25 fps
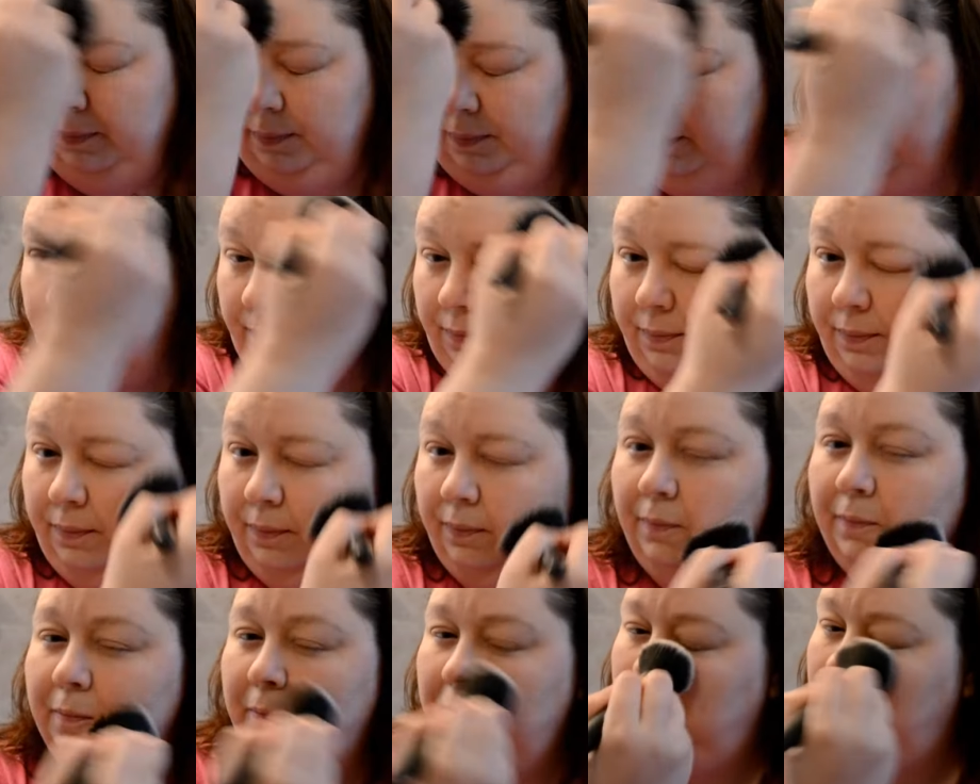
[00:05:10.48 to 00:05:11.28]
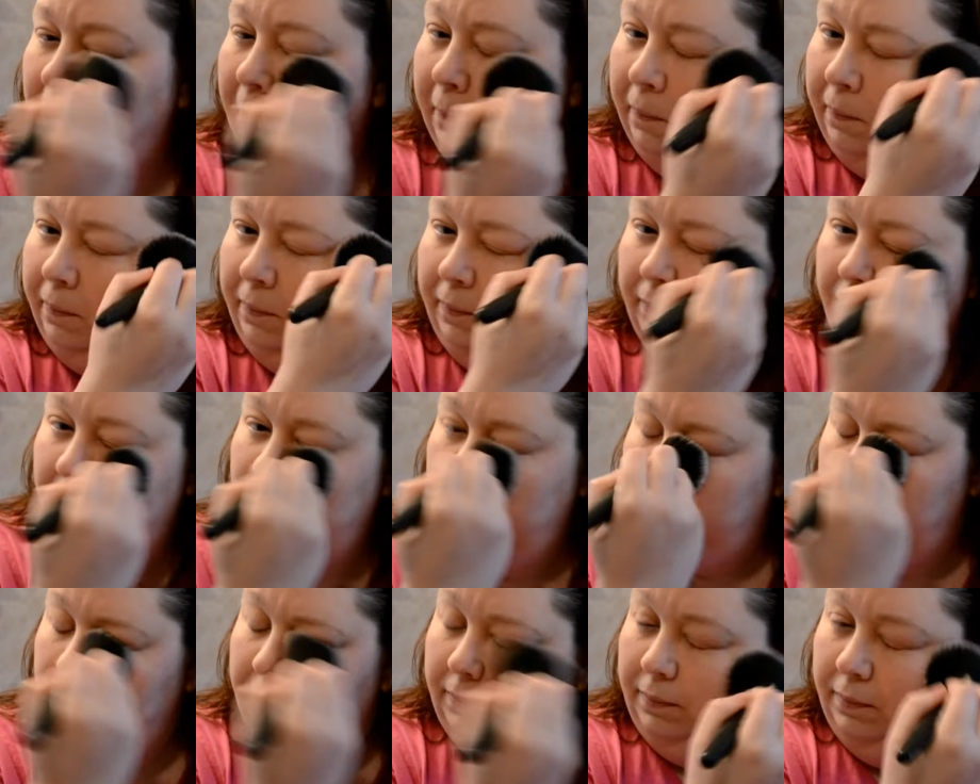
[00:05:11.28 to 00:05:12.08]

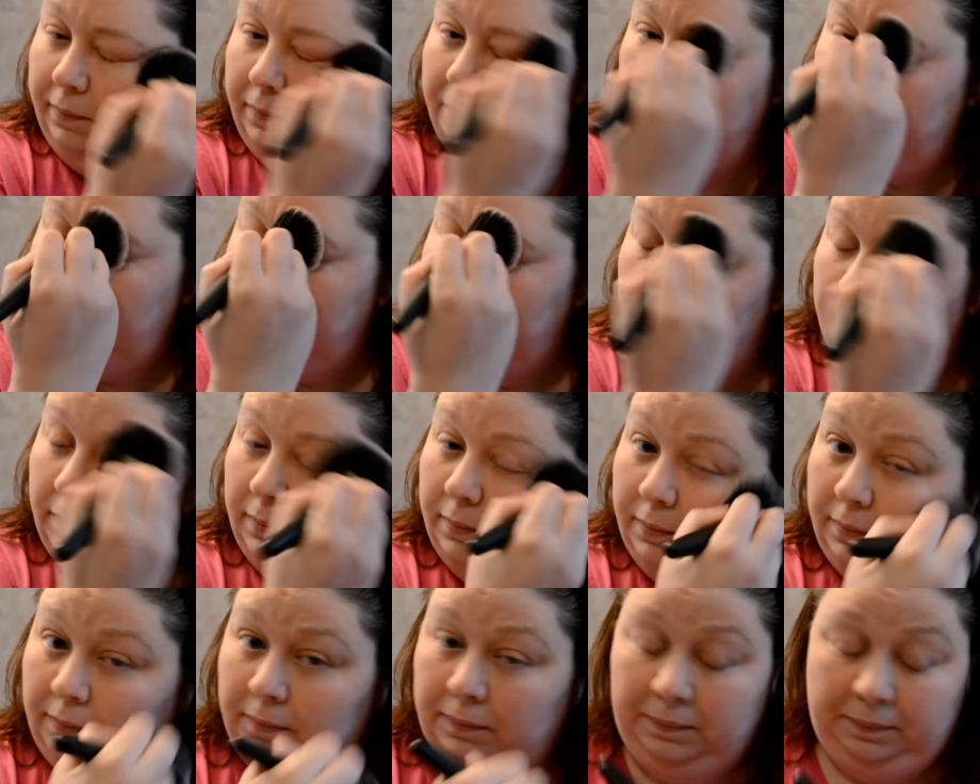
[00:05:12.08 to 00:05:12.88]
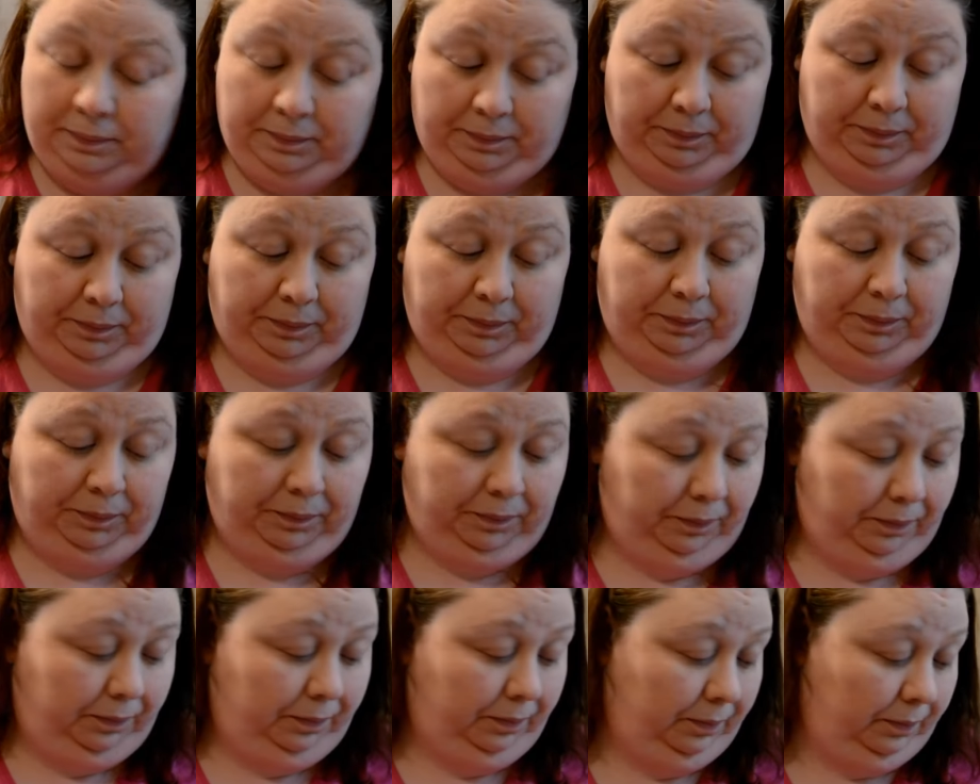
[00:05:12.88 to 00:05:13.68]

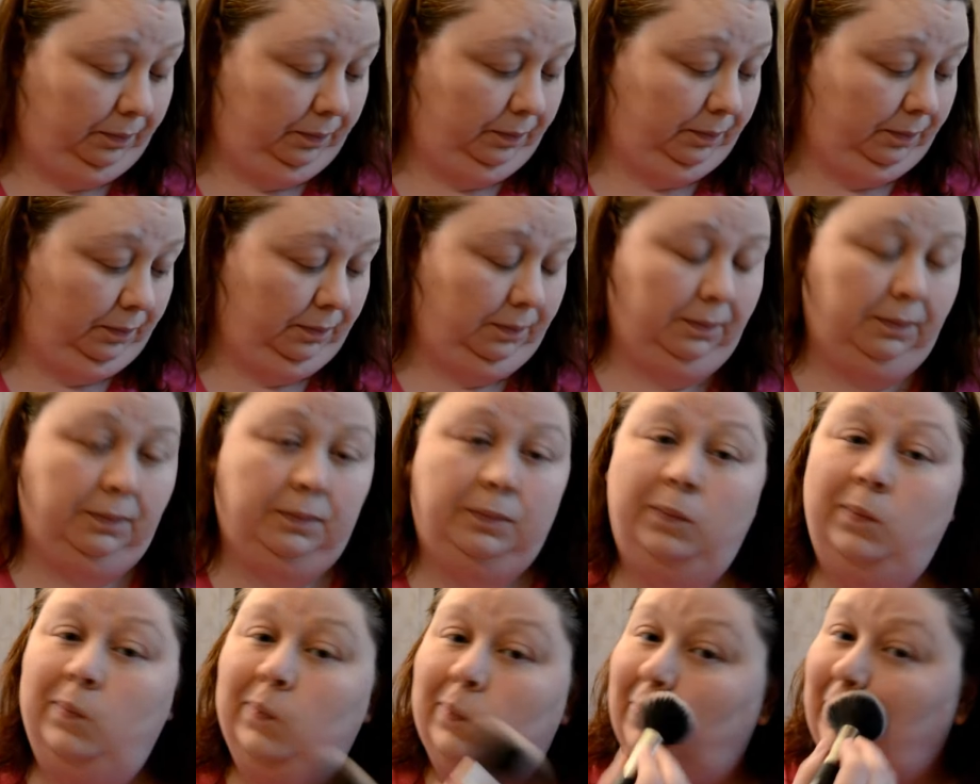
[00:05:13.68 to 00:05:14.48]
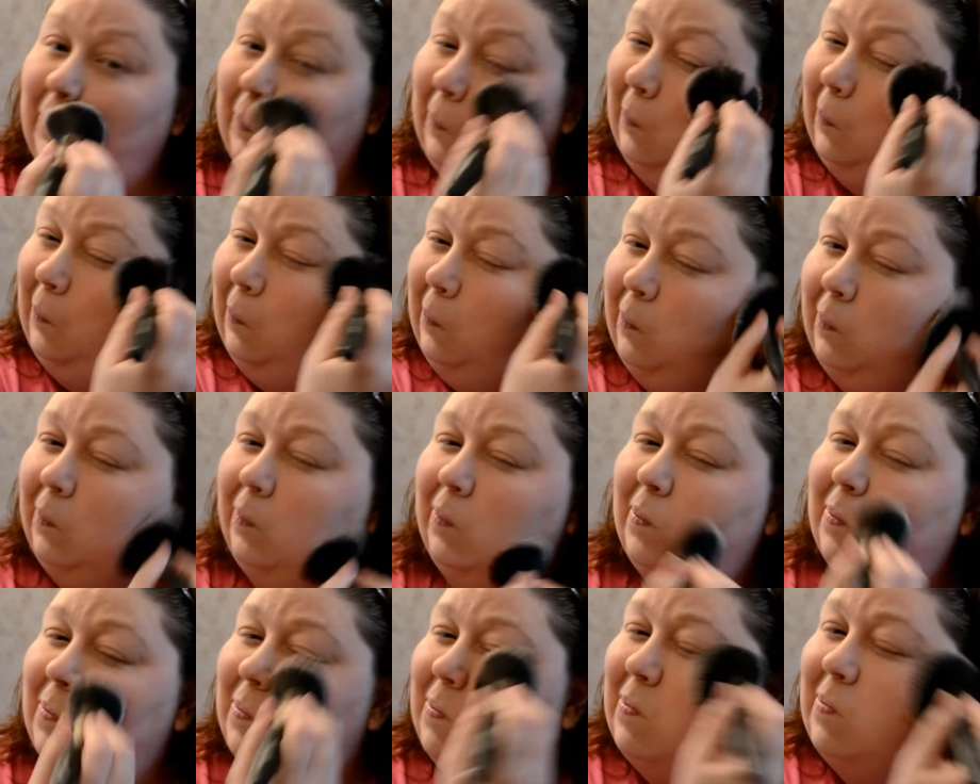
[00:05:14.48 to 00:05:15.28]

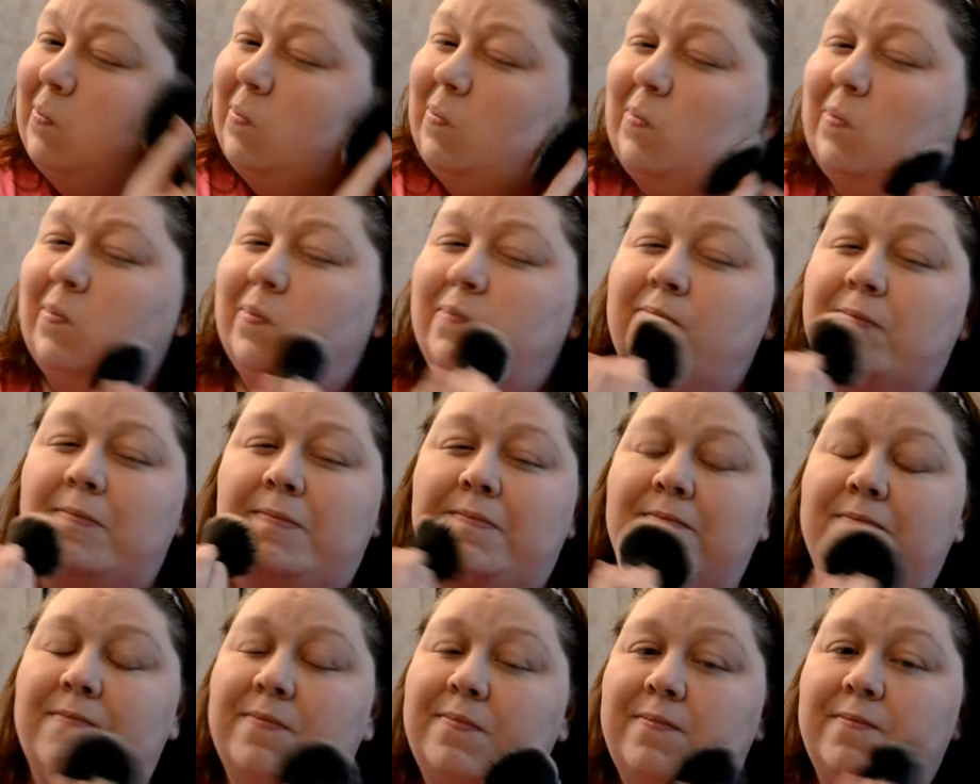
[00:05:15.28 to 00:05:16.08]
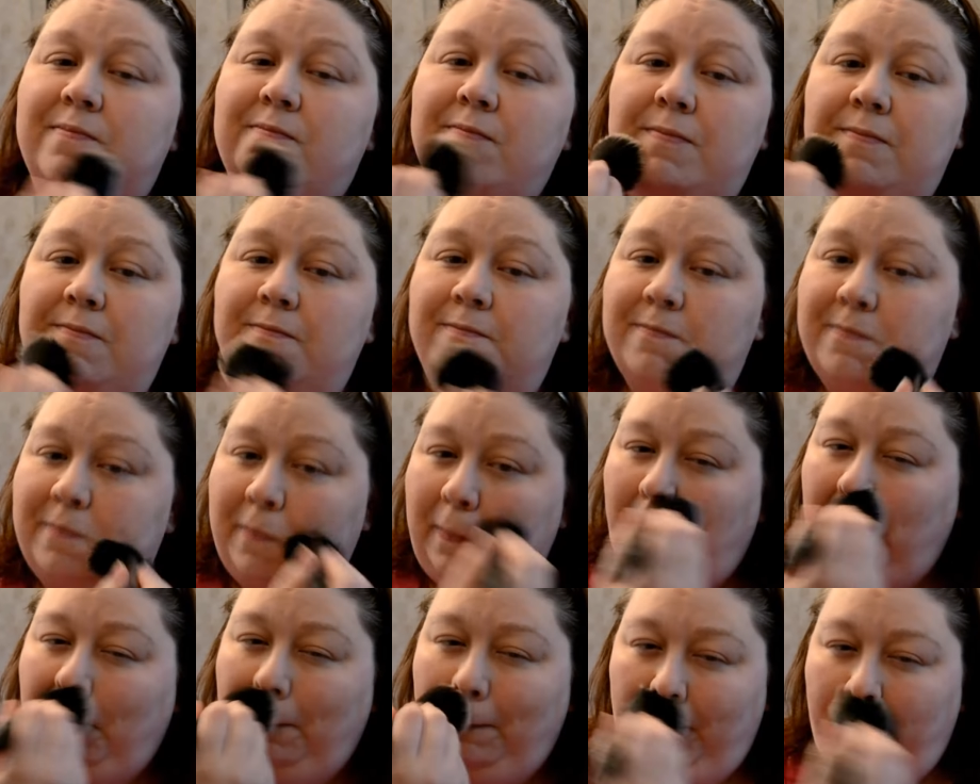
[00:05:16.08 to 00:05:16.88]

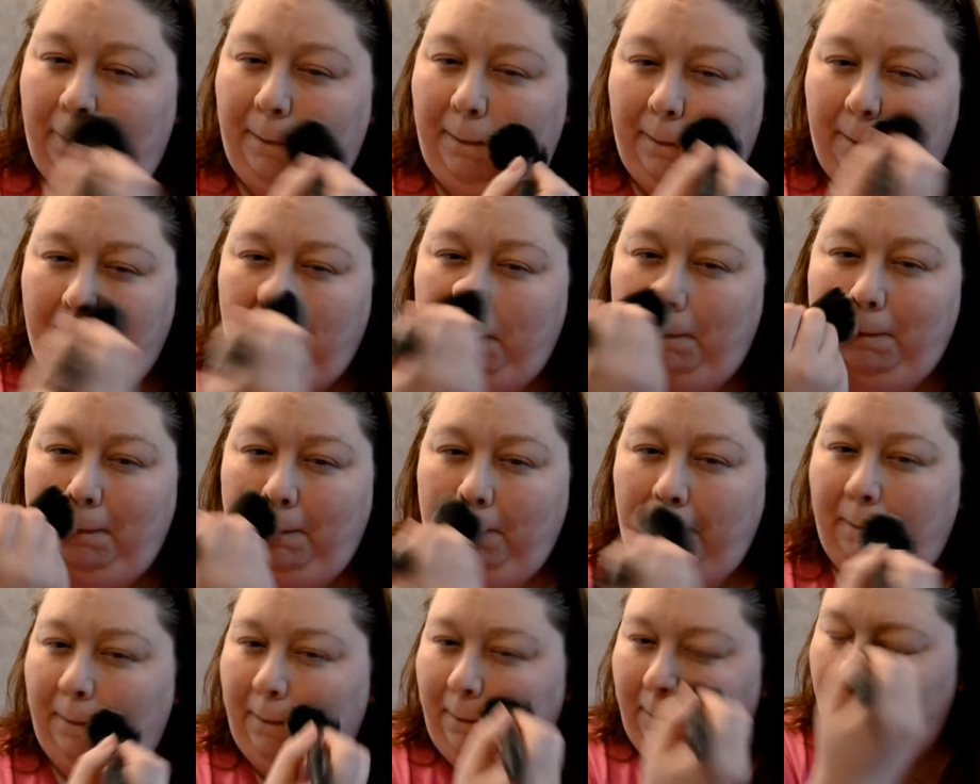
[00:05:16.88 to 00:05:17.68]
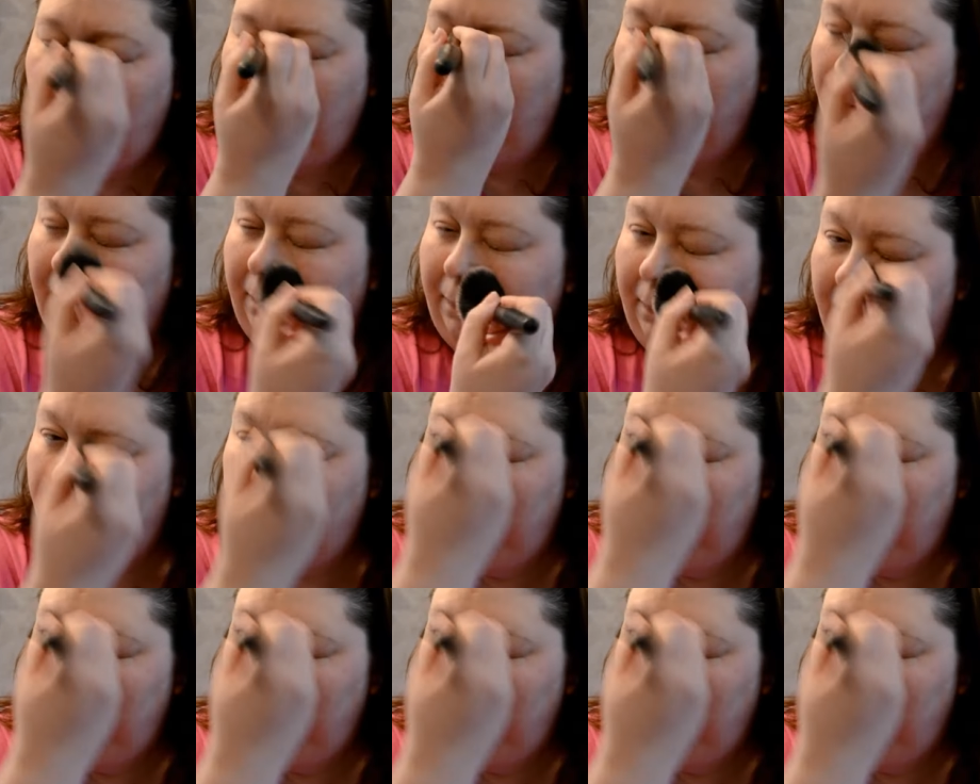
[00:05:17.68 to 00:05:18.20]
(no one is talking)